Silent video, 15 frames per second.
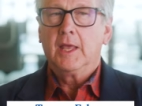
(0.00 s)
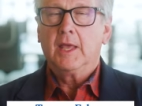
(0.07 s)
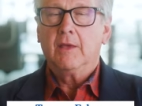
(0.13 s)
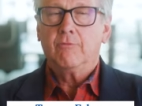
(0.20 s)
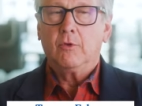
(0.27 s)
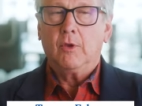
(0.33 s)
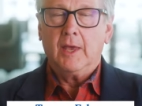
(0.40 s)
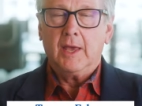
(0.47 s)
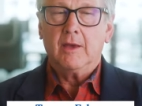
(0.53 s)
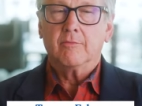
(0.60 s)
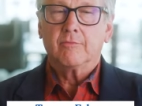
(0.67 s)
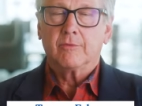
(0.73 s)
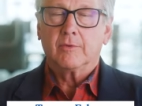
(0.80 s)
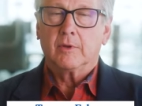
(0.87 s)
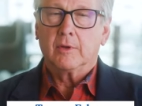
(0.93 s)
If you
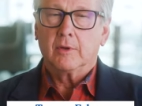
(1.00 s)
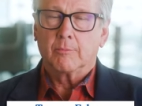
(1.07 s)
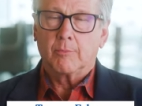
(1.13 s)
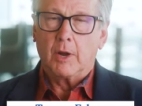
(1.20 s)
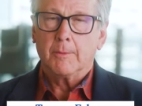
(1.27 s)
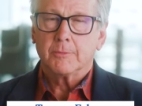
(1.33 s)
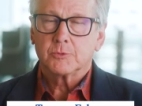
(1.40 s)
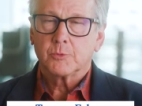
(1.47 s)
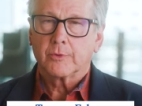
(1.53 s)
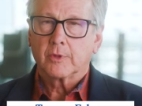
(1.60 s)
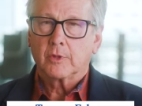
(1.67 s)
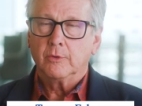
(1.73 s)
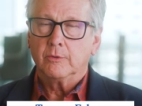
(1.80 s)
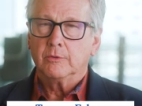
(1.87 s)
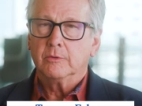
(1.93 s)
have problems with
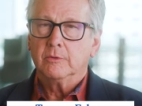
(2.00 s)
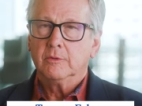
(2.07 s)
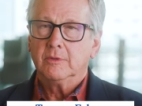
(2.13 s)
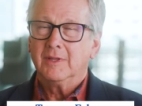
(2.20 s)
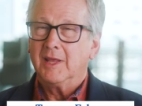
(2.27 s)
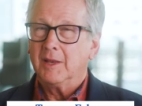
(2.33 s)
gluten,